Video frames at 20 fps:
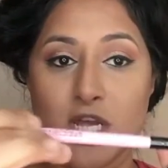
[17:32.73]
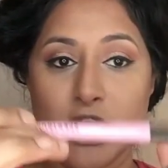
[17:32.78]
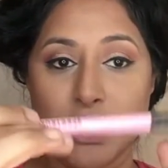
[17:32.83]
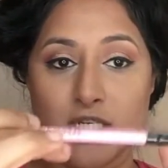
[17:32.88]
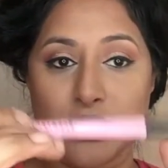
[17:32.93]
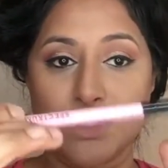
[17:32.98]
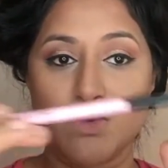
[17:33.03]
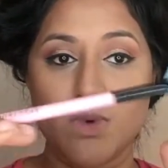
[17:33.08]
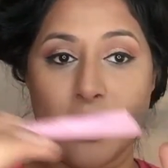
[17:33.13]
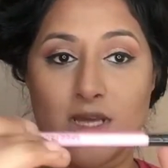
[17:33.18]

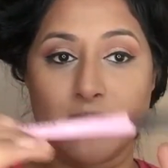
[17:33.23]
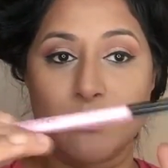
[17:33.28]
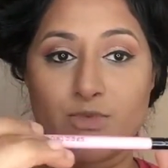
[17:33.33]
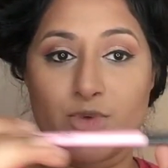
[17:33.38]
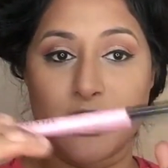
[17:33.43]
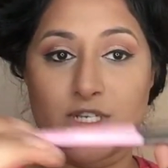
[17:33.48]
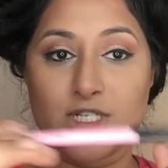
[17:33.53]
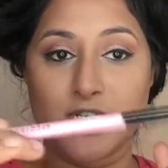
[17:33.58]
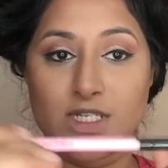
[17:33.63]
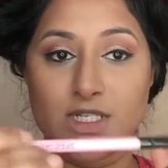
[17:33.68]
just work the
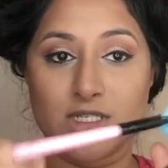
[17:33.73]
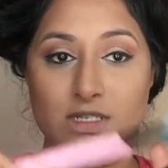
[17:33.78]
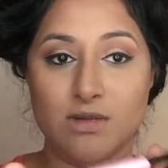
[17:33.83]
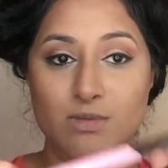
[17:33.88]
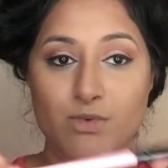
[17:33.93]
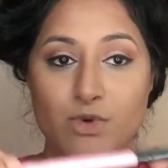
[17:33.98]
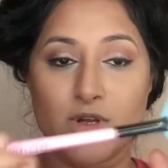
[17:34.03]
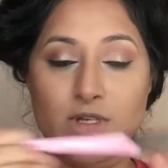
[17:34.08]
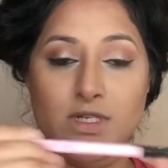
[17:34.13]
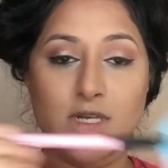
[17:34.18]
brush into the
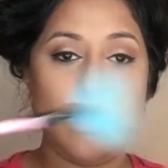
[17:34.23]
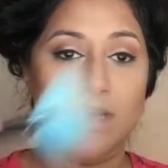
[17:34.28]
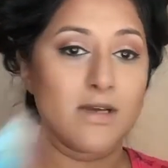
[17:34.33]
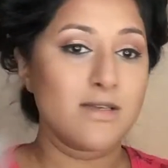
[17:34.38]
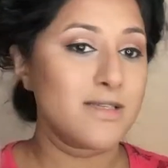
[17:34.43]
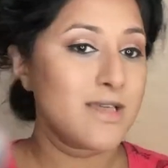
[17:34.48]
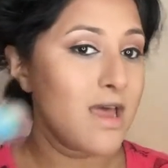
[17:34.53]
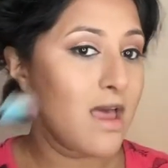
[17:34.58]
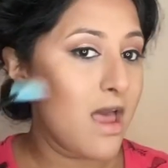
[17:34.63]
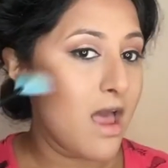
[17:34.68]
product